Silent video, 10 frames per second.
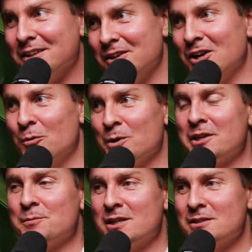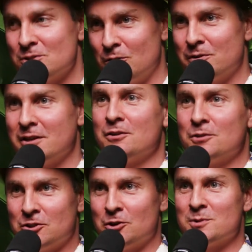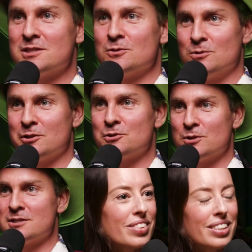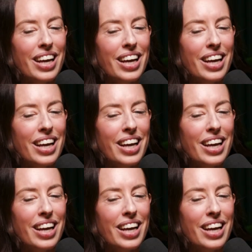I want you to be sovereign and autonomous in all your choices.